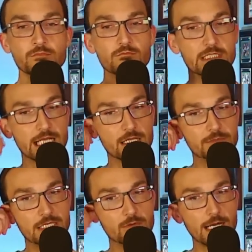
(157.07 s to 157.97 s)
Modelo,
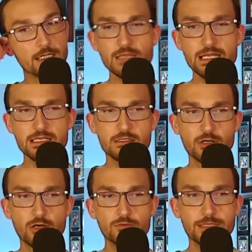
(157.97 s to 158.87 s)
meanwhile, has
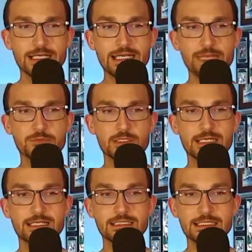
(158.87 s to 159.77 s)
grown by an
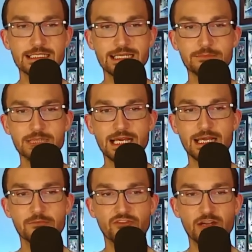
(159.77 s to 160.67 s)
8% in the same
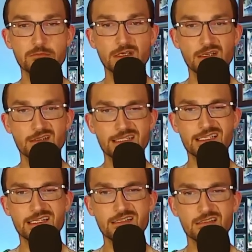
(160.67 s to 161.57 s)
time frame.
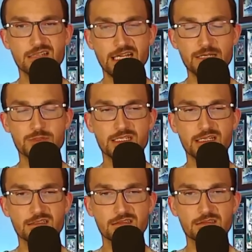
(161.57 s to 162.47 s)
That's it.
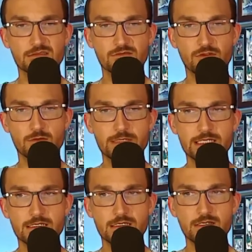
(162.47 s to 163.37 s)
8% in 4
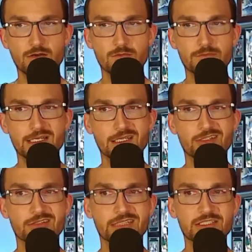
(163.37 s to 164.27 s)
weeks. Yo,
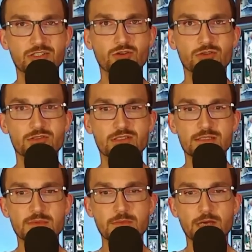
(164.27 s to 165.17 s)
Miller and Coors
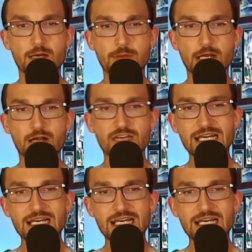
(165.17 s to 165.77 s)
has been popping off.